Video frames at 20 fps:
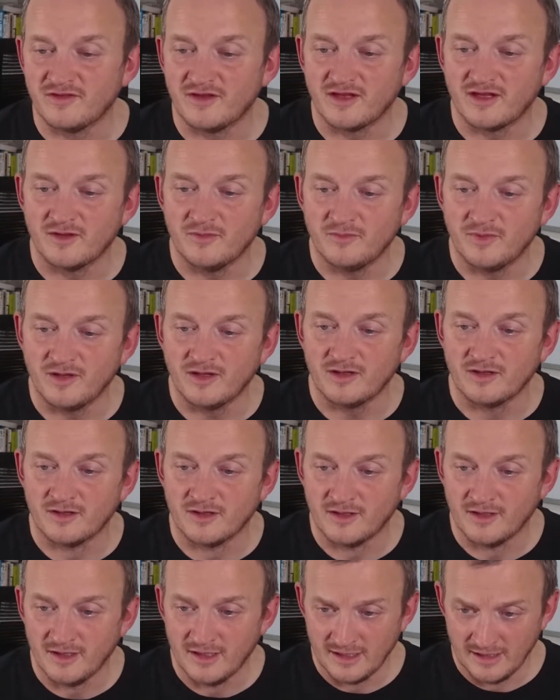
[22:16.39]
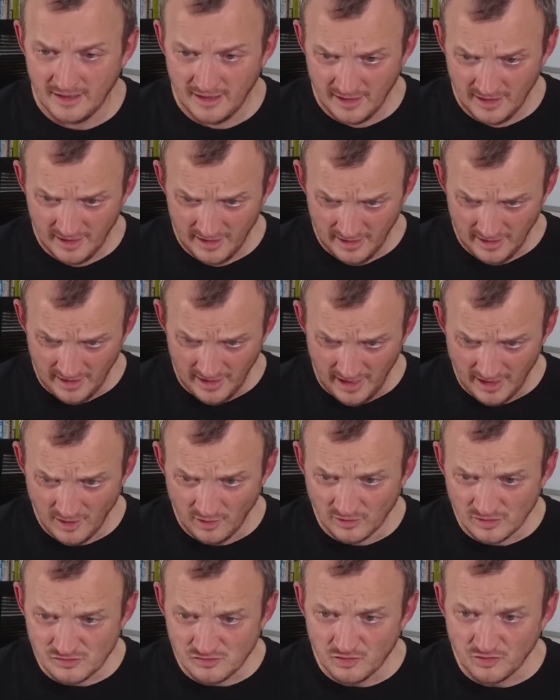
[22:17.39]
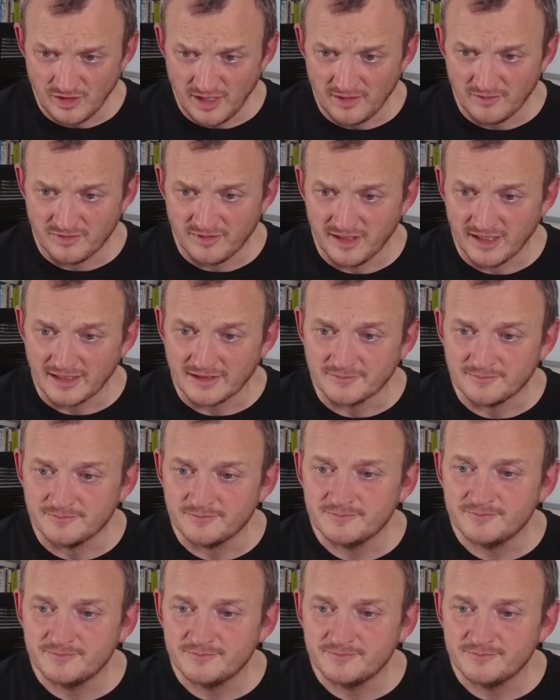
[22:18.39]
and it can be a long drawn out thing.